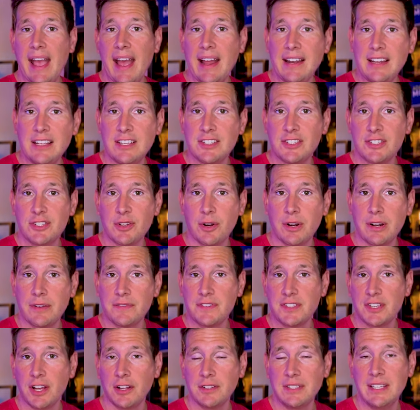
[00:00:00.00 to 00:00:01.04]
any sort of
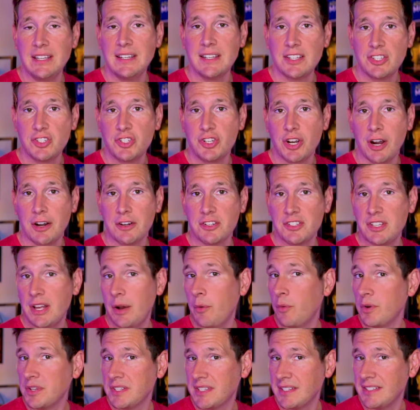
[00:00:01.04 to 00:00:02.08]
salty discharge
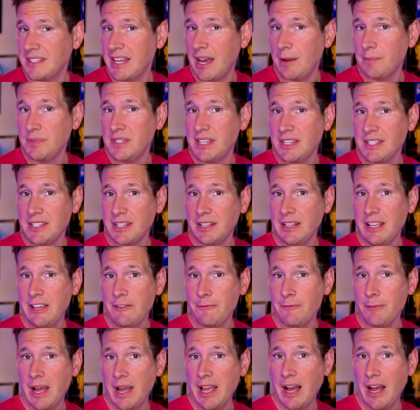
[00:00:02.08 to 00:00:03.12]
that was attempting to
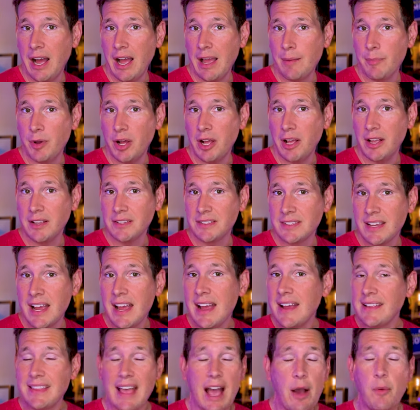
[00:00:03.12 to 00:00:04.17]
leave my eyeballs
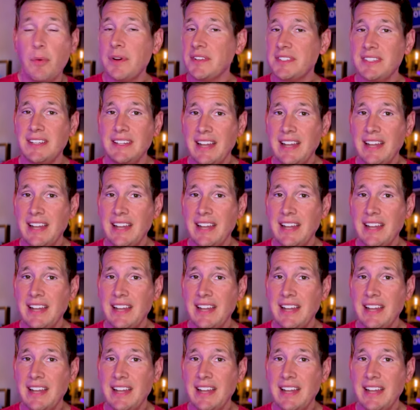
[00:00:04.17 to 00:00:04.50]
that wasn't